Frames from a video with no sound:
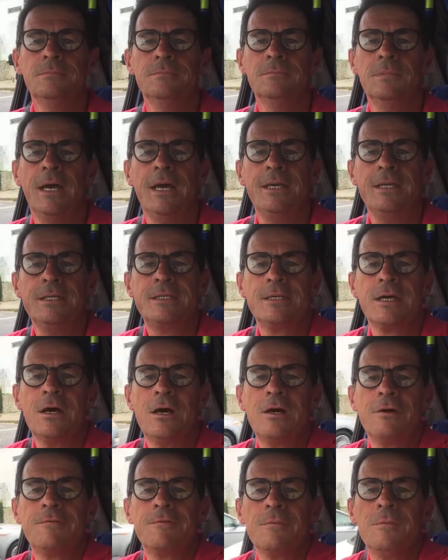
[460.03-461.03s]
Any
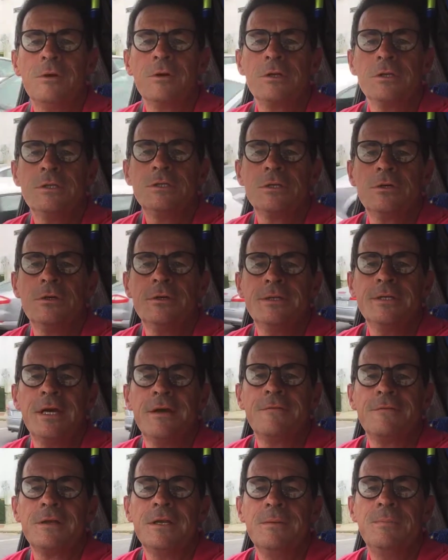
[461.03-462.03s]
song from Uncle Joe?
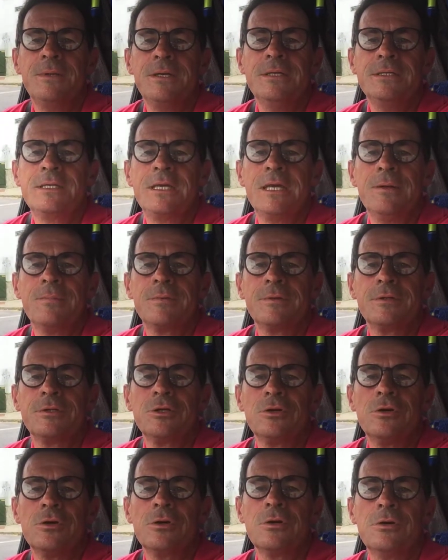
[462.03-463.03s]
Definitely, please keep the
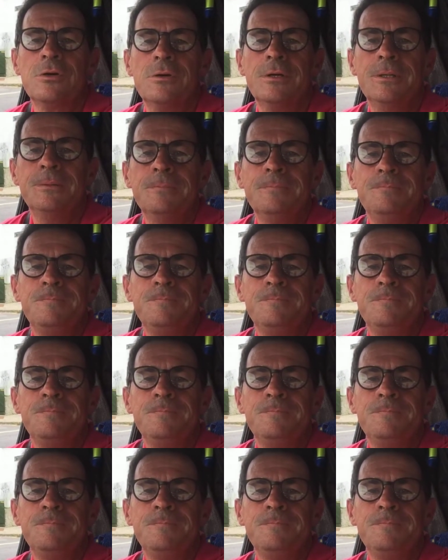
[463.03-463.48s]
show going.